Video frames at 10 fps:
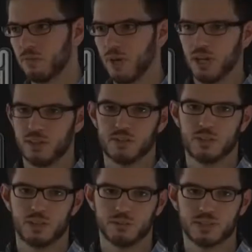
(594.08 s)
And
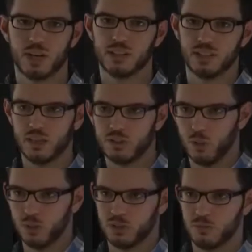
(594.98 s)
the start and end
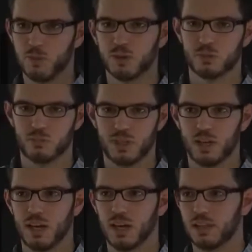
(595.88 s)
tokens we want to be
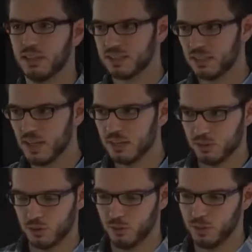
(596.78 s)
at least
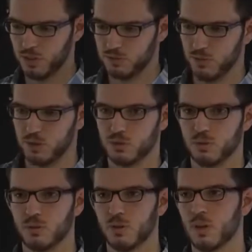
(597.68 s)
attended to, because we want
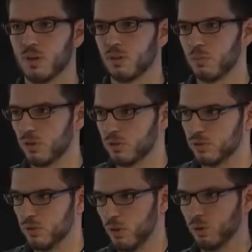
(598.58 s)
the the model to
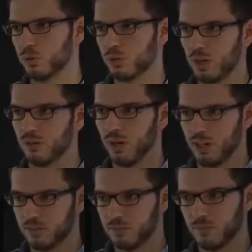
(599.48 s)
know to
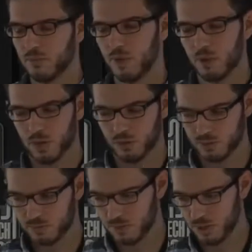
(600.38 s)
generate about
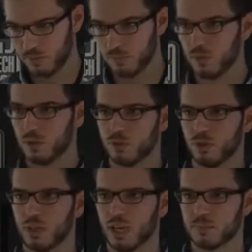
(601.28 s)
a
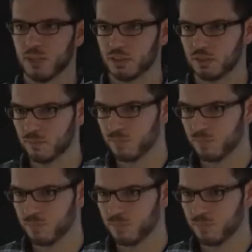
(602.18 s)
certain aspect.